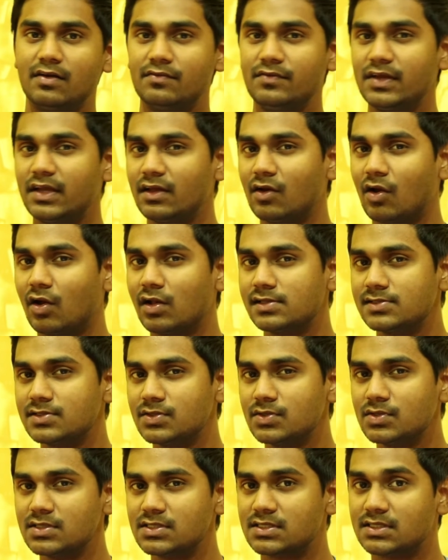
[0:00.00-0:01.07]
We can also
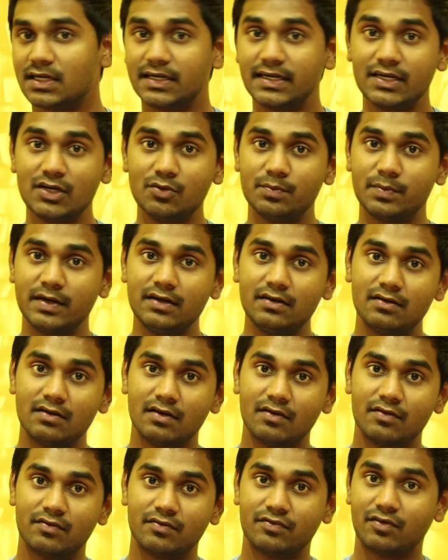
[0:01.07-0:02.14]
use 32-bit
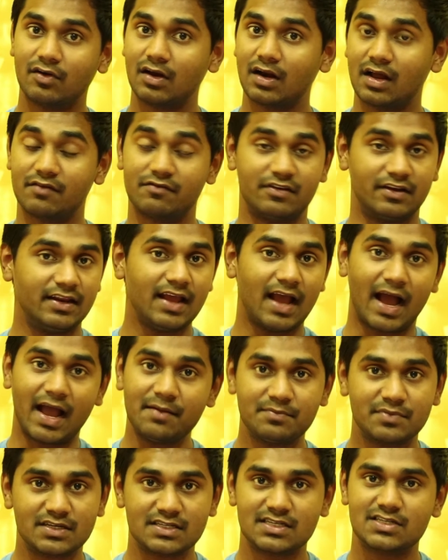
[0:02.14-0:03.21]
for a very
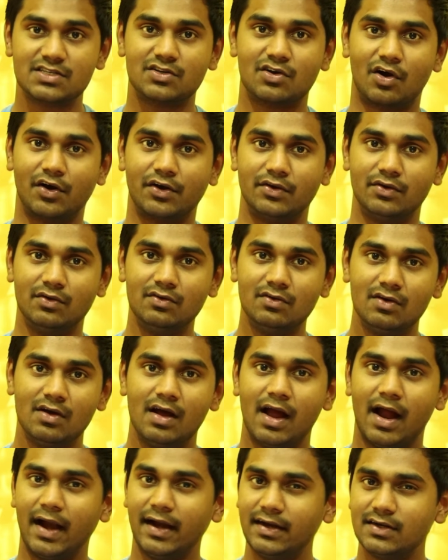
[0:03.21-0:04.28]
high precision audio,
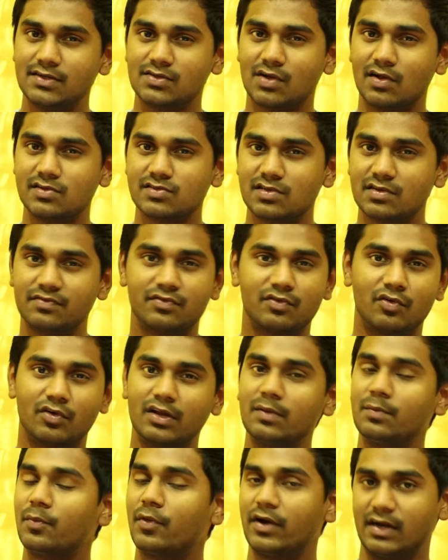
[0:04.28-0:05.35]
and it's also a
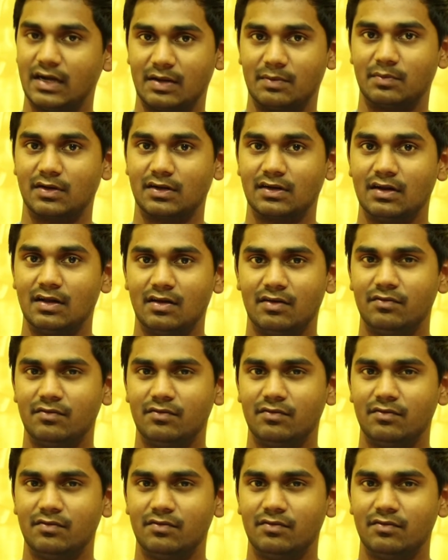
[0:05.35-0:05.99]
floating point number.